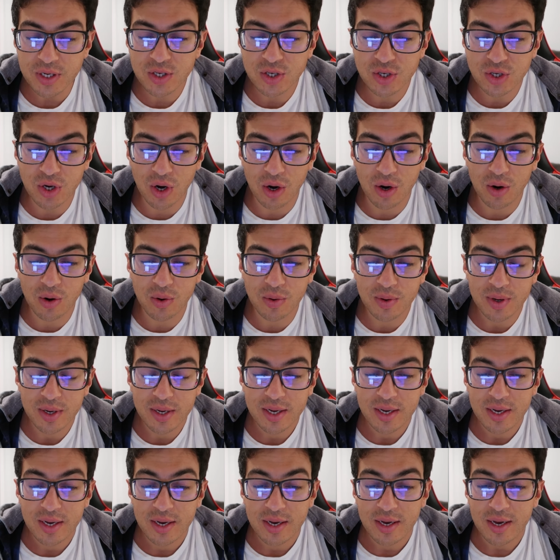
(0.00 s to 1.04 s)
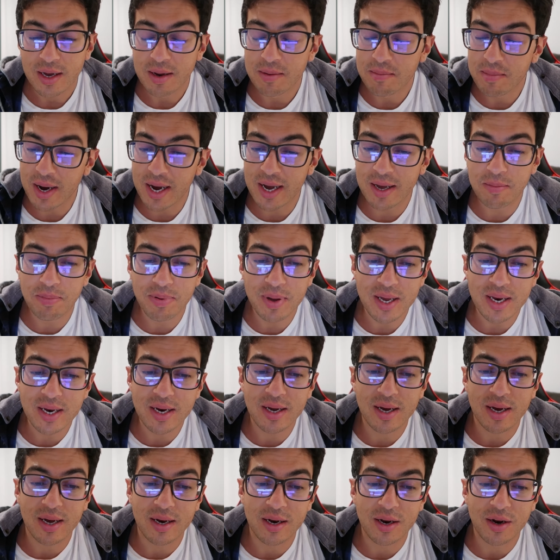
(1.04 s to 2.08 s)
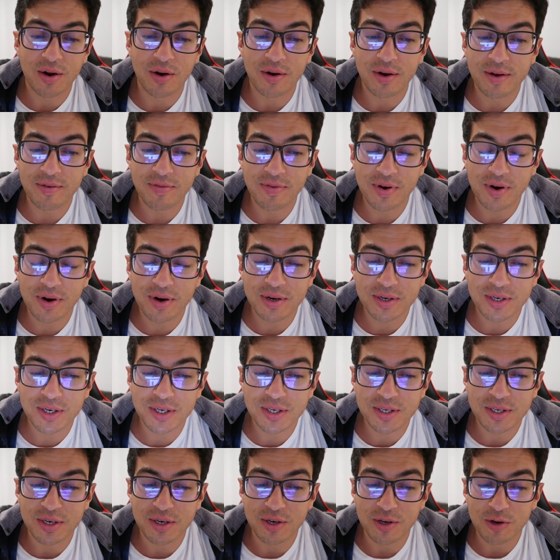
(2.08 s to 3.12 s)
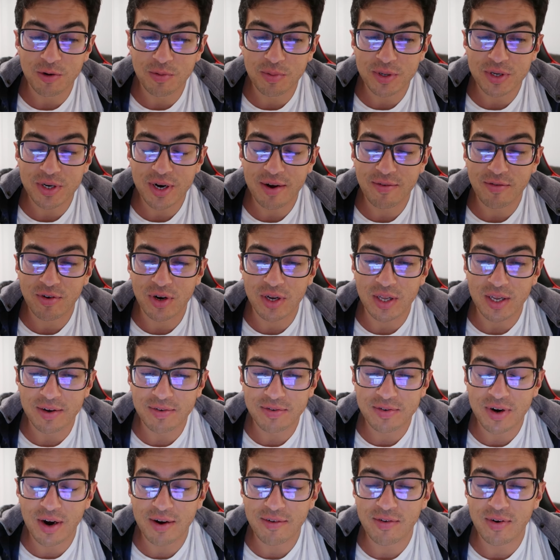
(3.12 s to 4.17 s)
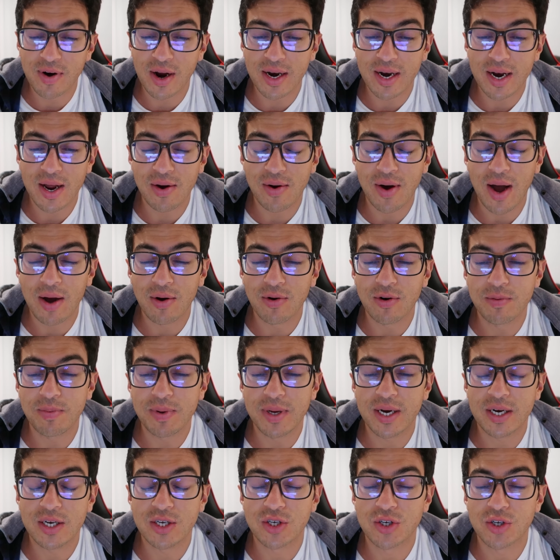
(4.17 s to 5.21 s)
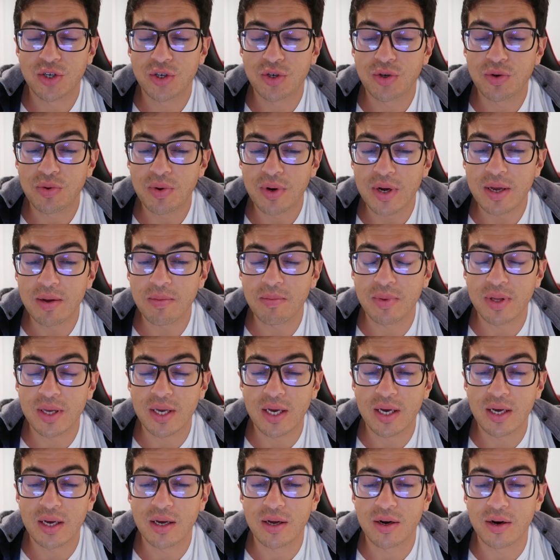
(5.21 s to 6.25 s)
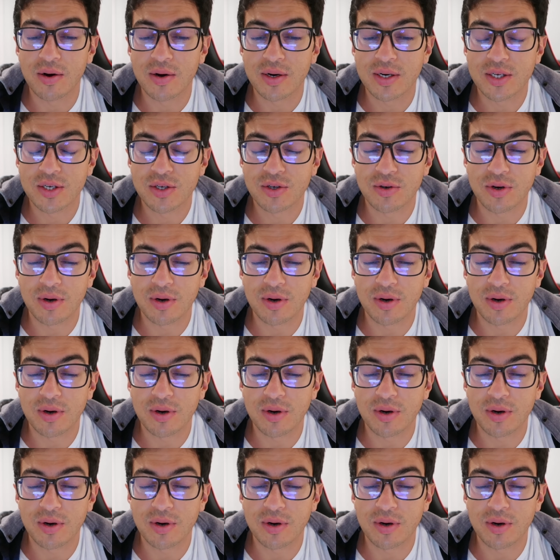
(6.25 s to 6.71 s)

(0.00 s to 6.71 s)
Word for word: So in my opinion, you know, if you're just an Uber driver or Lyft driver right now, I would be extremely, you know,